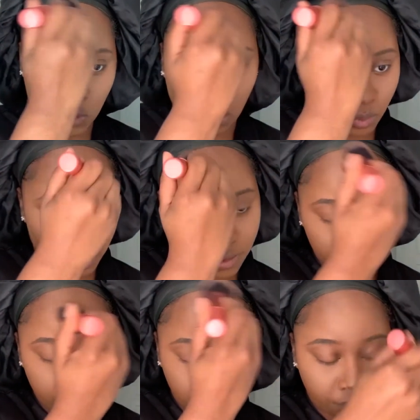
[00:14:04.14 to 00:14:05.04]
forward.
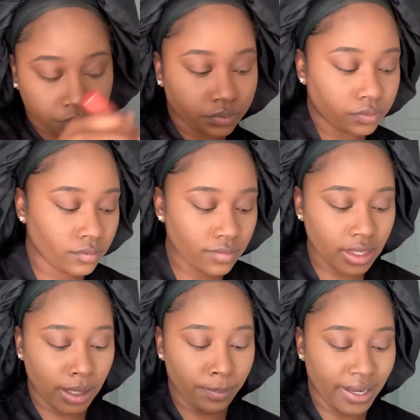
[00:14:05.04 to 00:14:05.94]

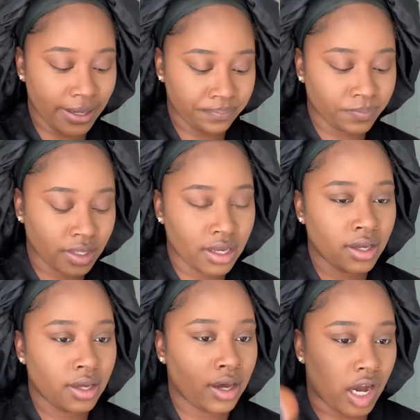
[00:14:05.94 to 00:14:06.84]
But
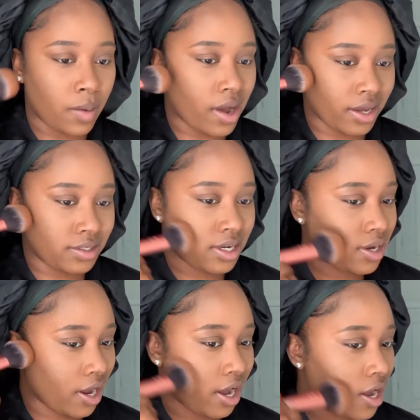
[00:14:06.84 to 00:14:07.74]
I did
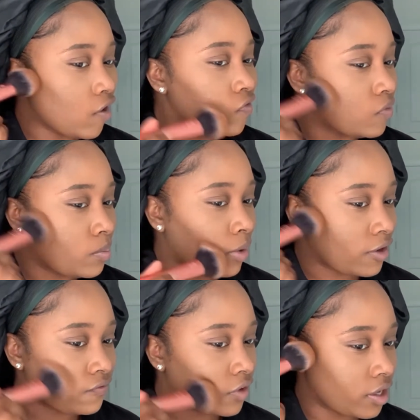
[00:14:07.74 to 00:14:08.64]
have my
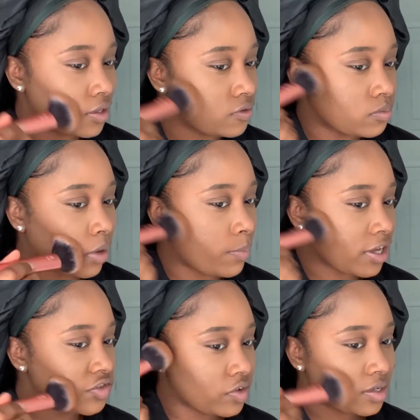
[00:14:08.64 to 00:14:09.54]
friends, my
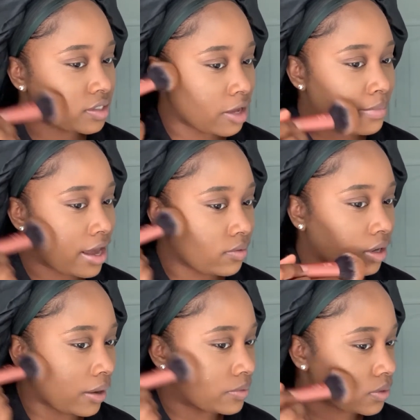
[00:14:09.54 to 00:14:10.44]
best friends I met when
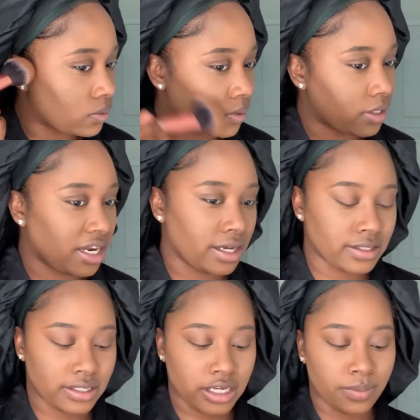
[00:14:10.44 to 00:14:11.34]
I was on the
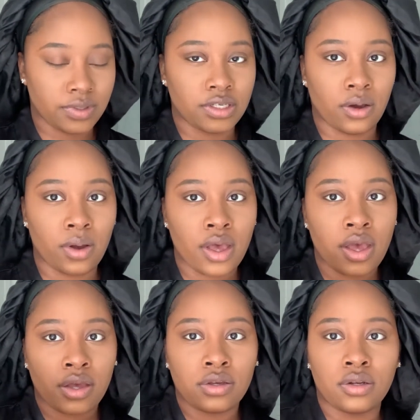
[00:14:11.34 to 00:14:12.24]
dance team. So,
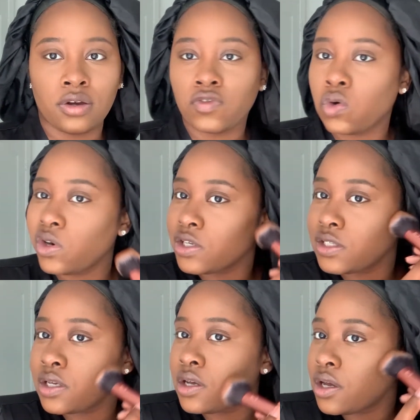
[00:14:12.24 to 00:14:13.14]
you know, of
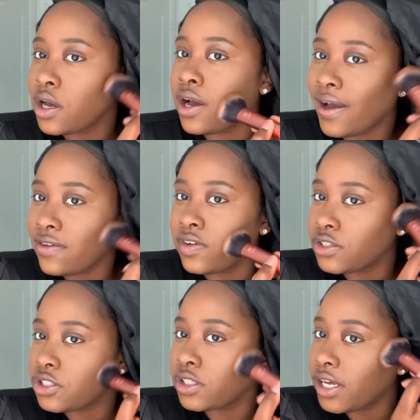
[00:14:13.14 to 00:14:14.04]
course, I
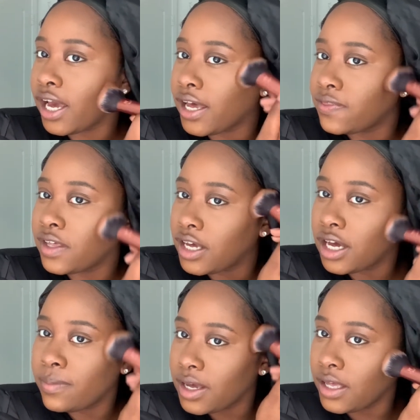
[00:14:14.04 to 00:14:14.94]
eventually had
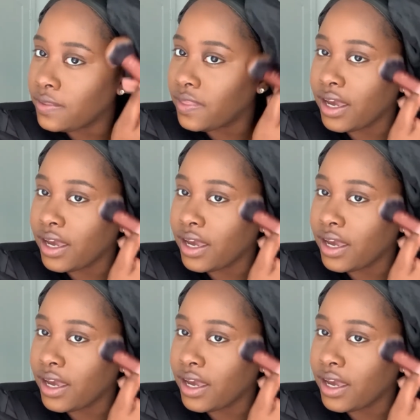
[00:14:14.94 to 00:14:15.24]
them, and